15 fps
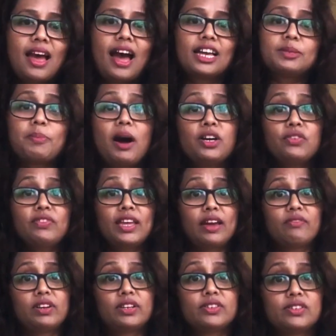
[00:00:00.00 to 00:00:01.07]
As part of the
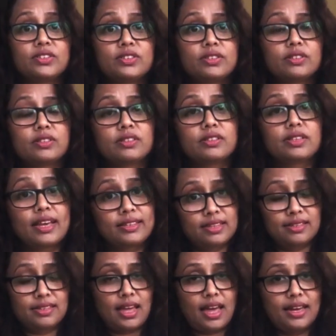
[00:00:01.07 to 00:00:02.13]
awareness
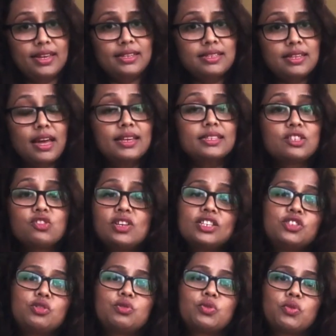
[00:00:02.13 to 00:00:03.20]
exercise, I suggest you
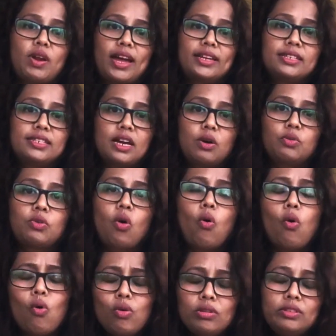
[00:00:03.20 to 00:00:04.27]
to write down
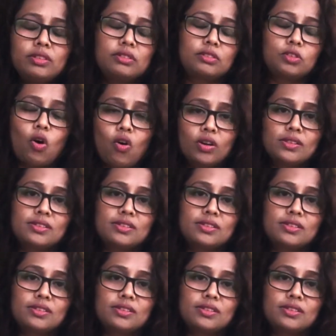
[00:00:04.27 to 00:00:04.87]
all the thoughts